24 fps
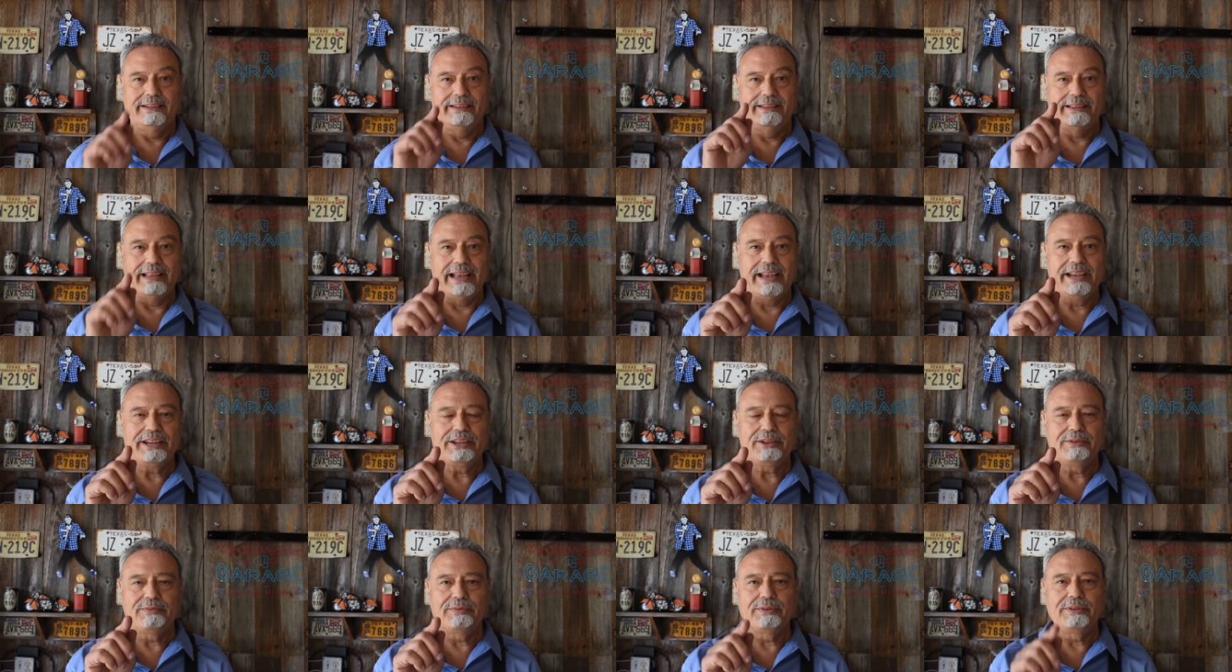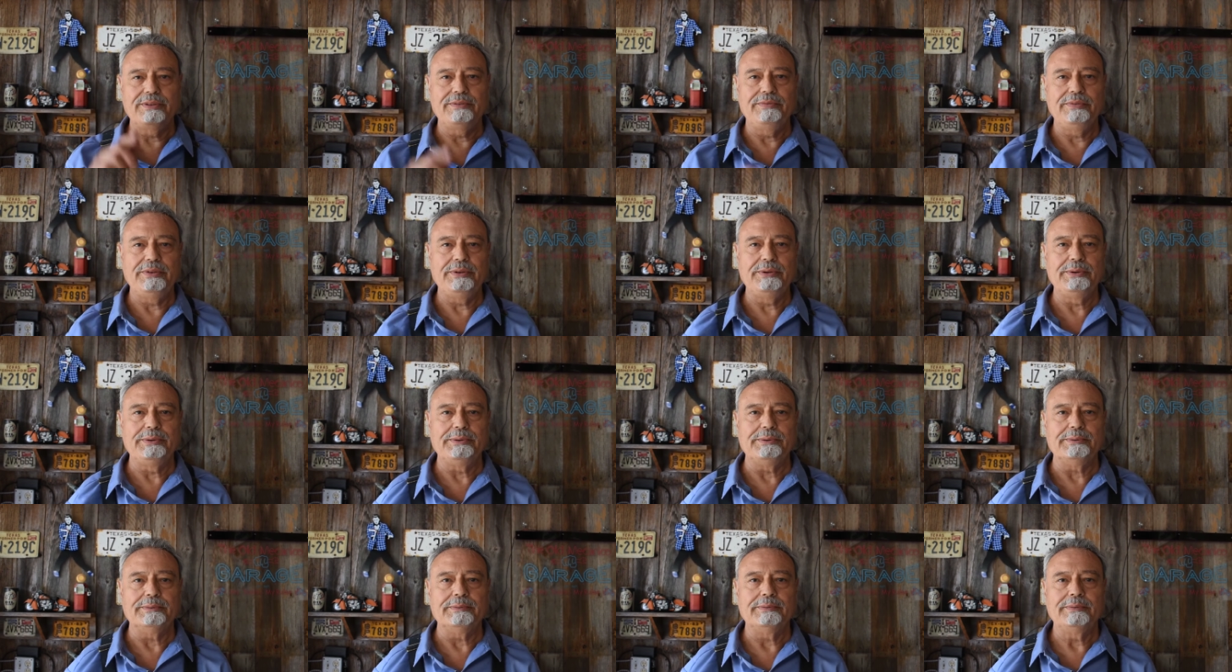Thank you for the
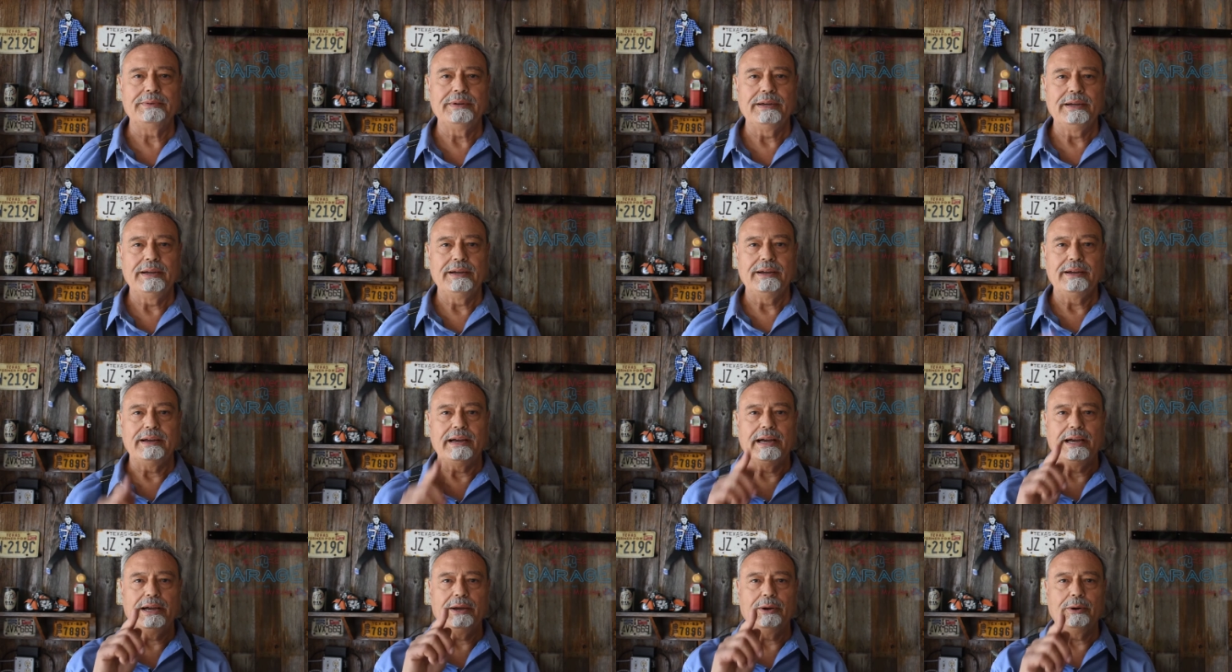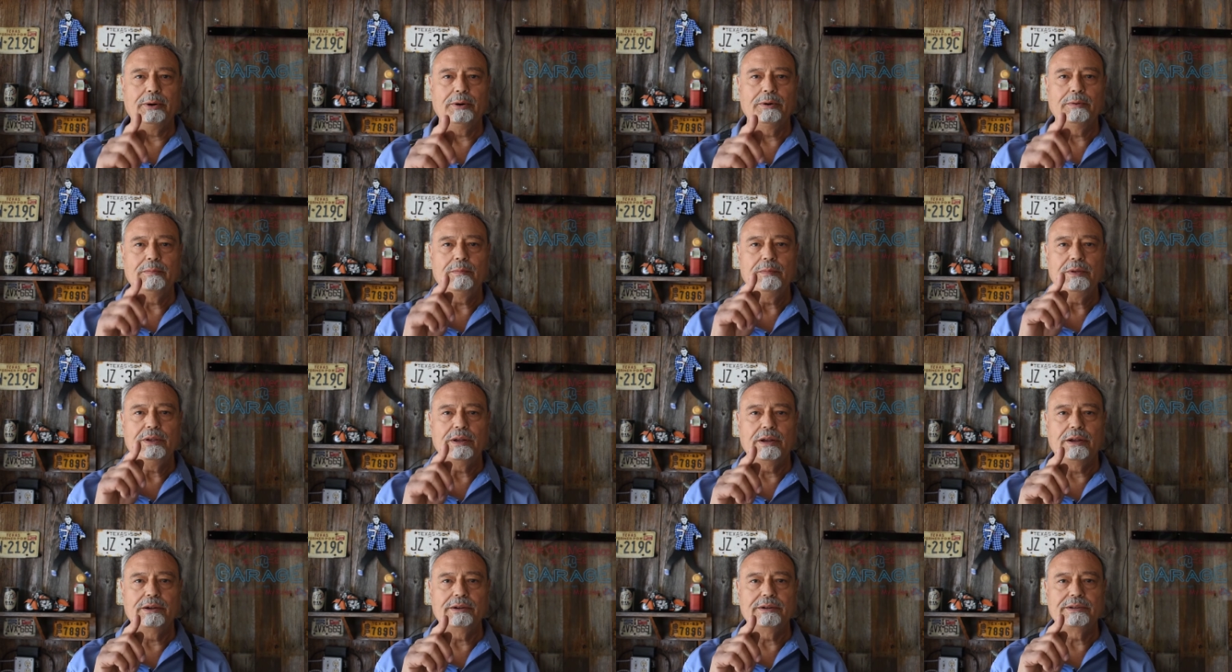view. I hope you
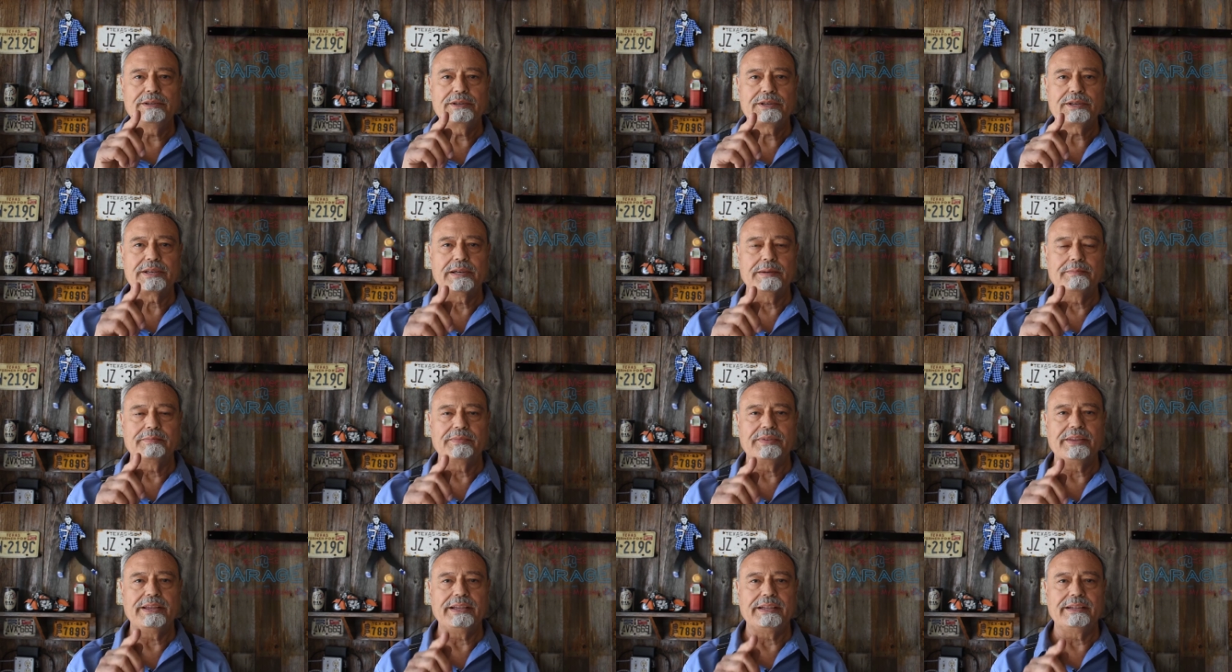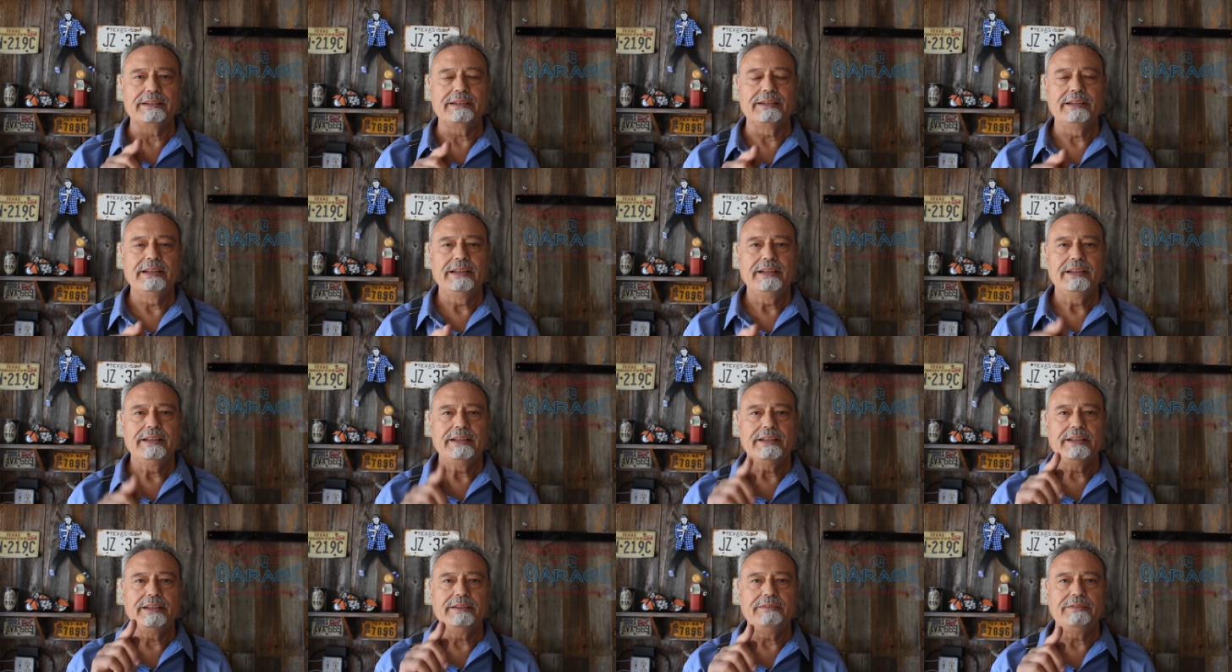learned something.
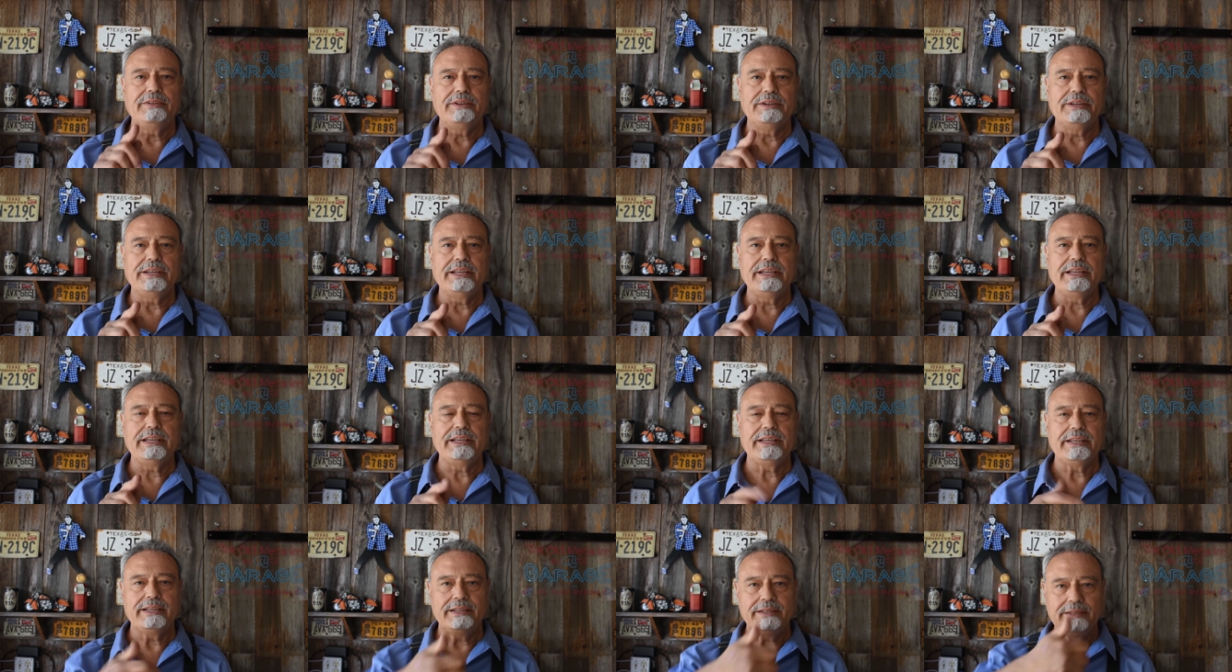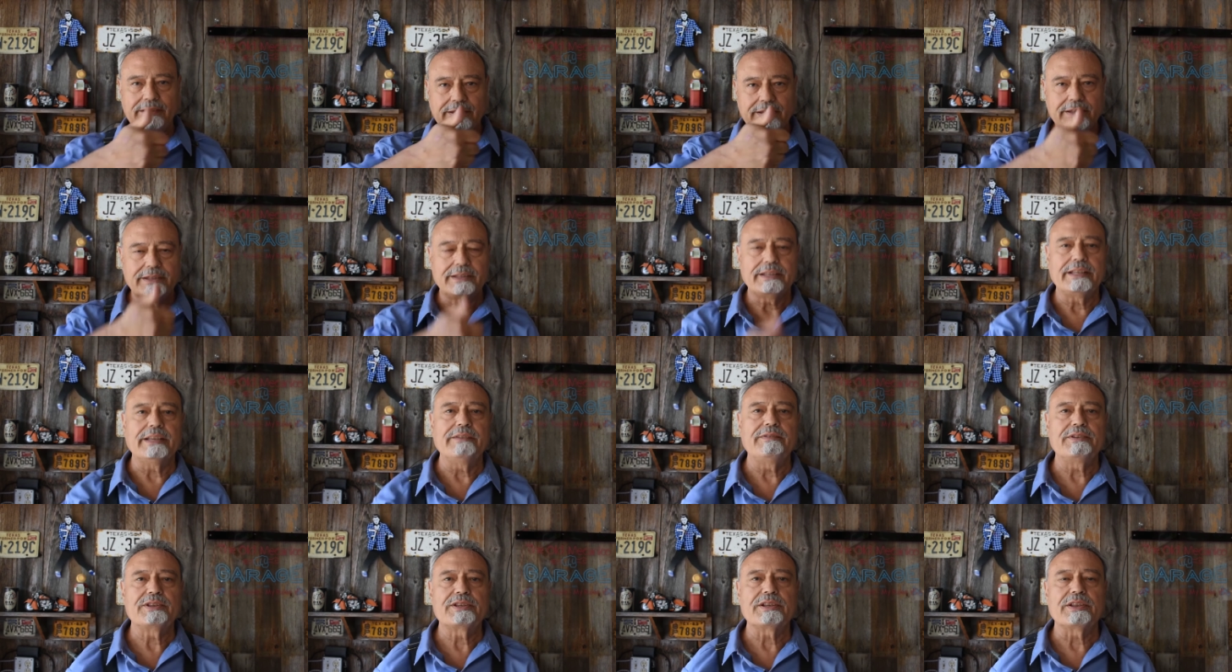If you did,
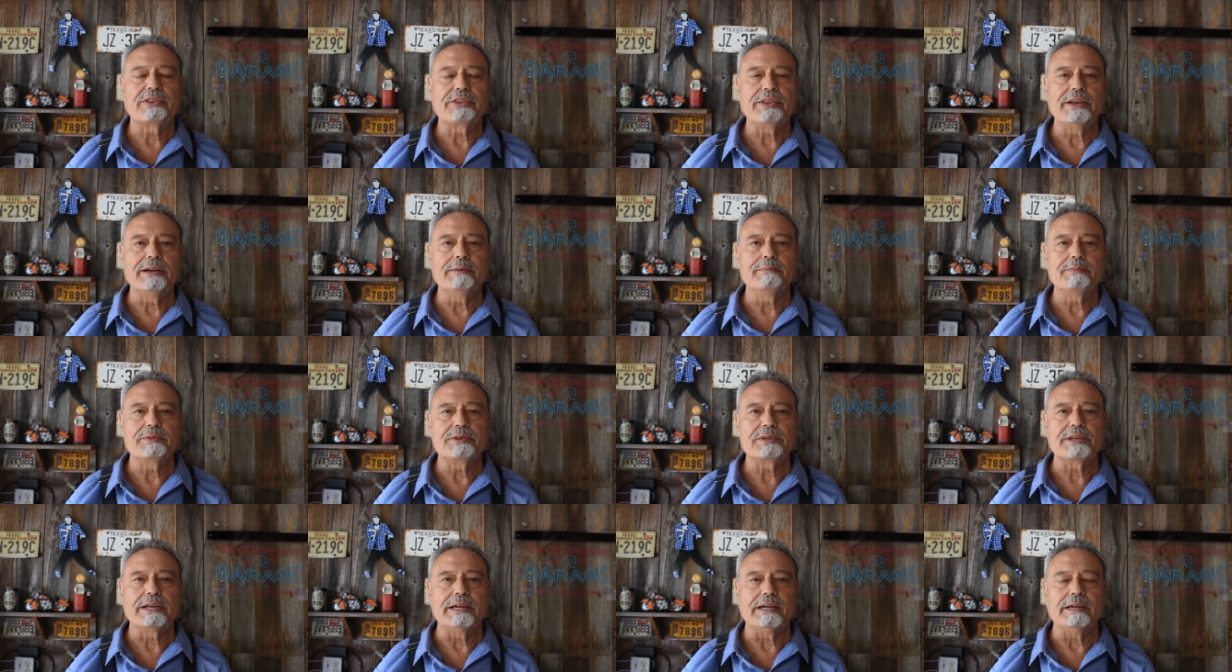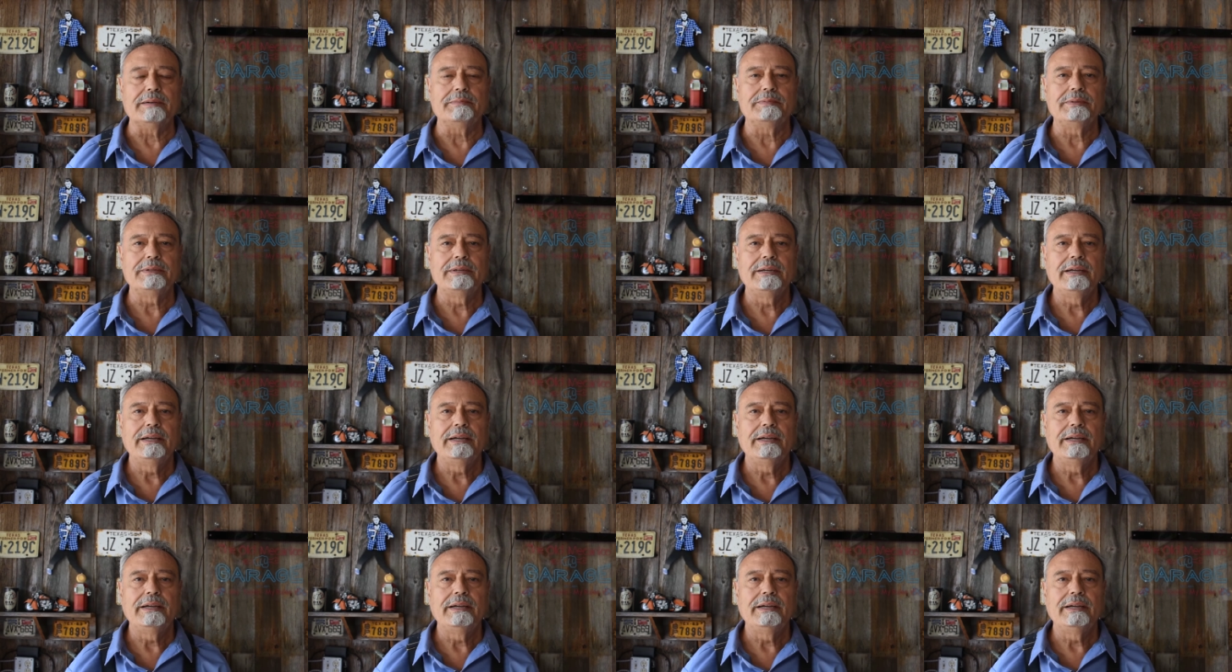give us a thumbs up.